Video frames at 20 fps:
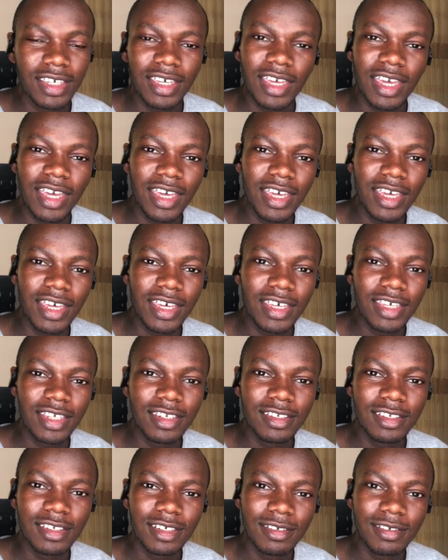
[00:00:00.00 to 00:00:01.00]

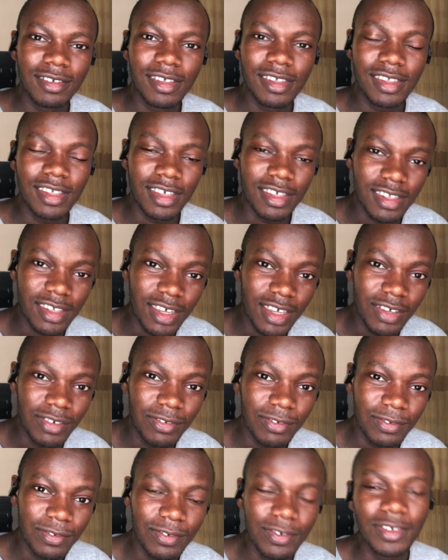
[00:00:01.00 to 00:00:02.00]
and stay
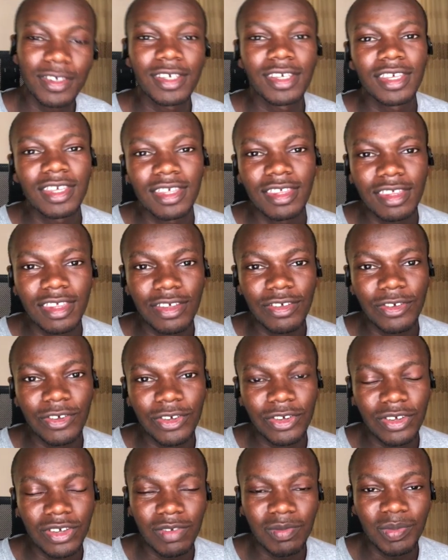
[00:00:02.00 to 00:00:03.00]
safe. See
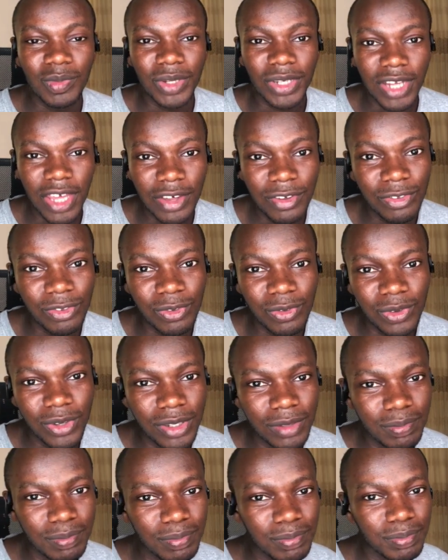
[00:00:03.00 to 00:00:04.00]
you in my next
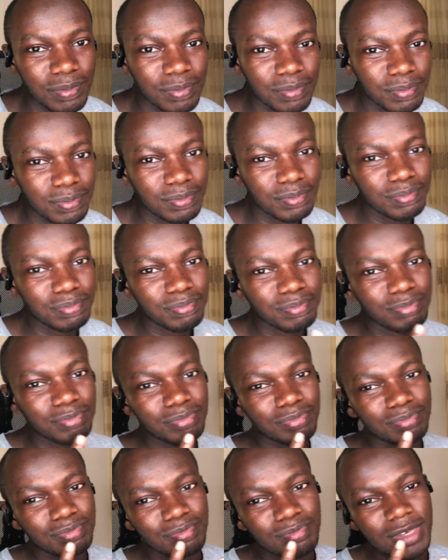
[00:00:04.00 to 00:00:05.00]
one.
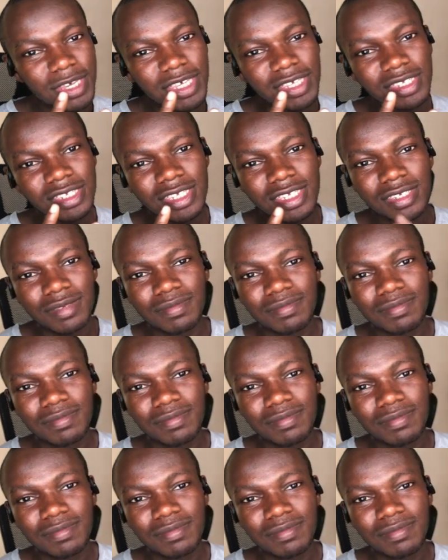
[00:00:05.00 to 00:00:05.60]
Peace.